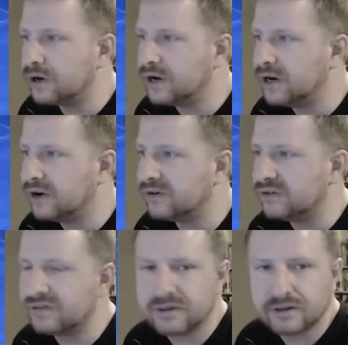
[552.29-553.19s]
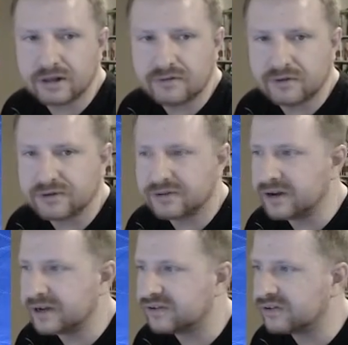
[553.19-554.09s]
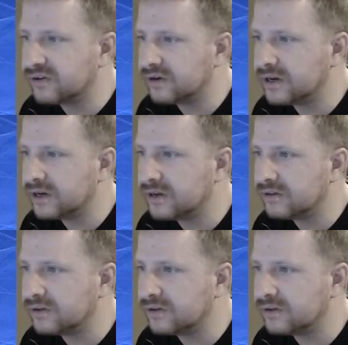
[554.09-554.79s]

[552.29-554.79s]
here's the level select screen.